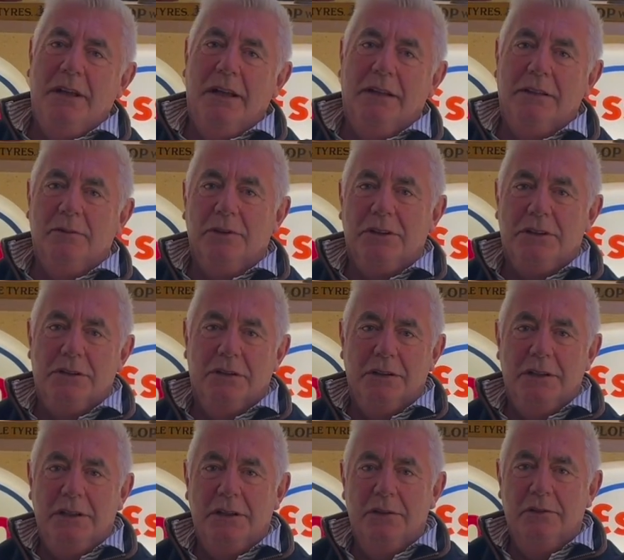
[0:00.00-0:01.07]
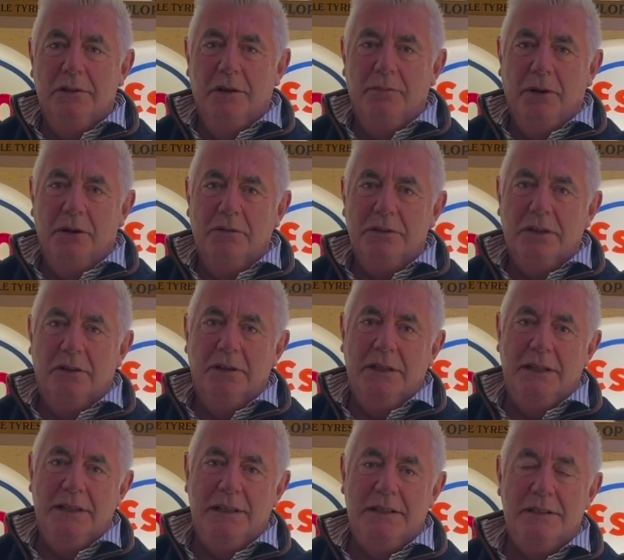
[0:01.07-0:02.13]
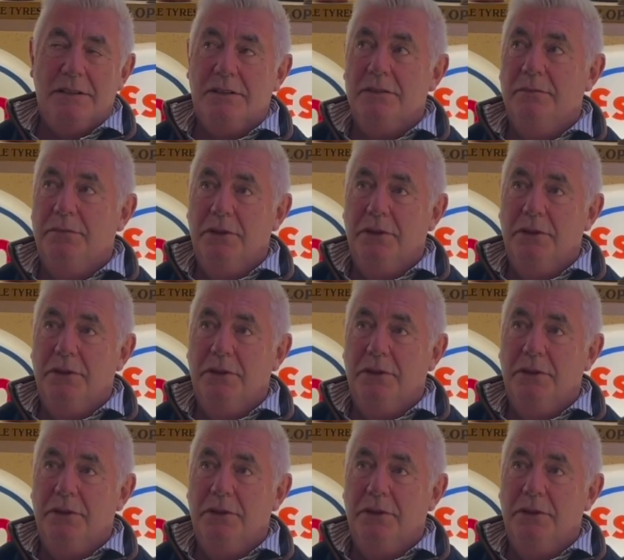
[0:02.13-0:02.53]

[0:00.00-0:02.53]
and I want to talk to you about our latest